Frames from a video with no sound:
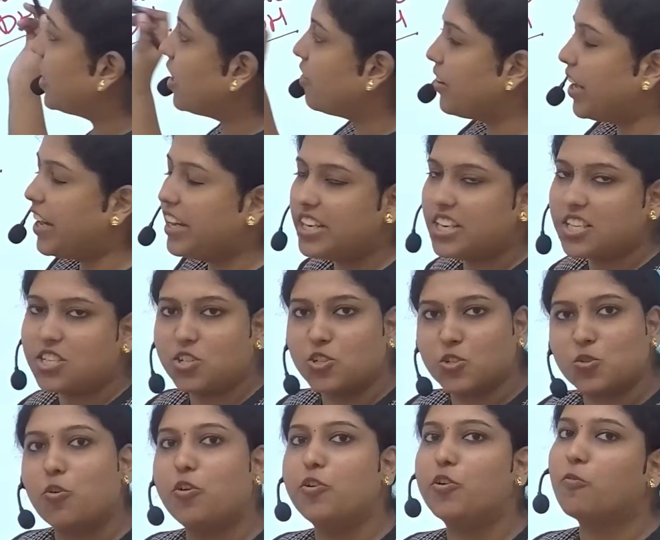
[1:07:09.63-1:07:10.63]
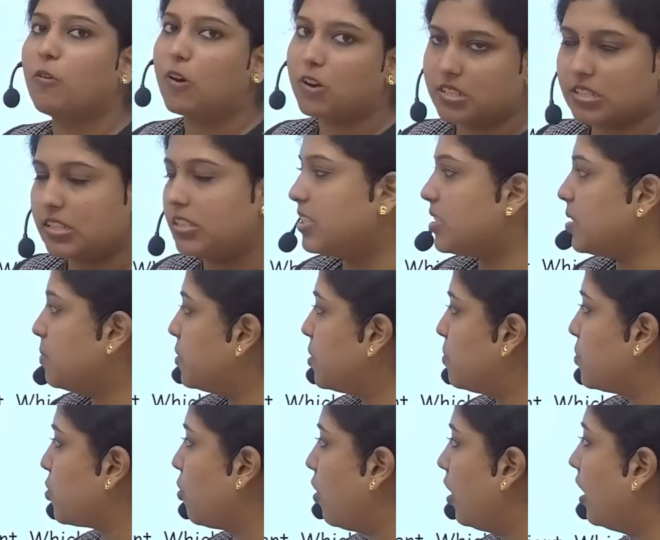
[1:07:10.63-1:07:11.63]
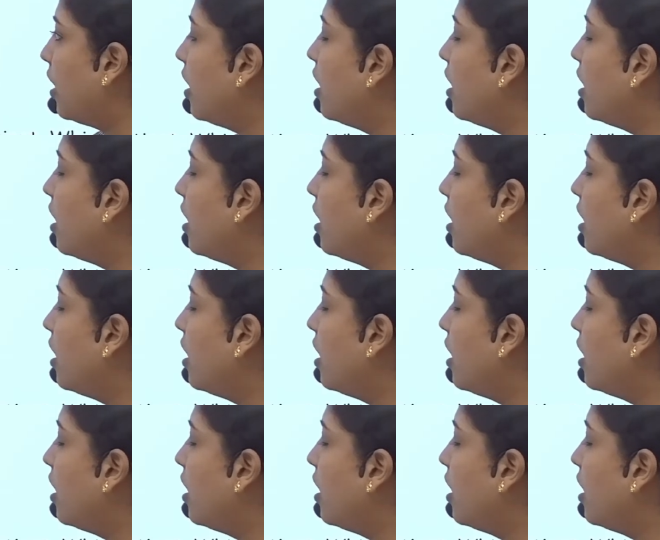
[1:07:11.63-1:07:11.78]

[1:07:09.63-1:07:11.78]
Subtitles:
ADH, it is going to worsen the symptoms only.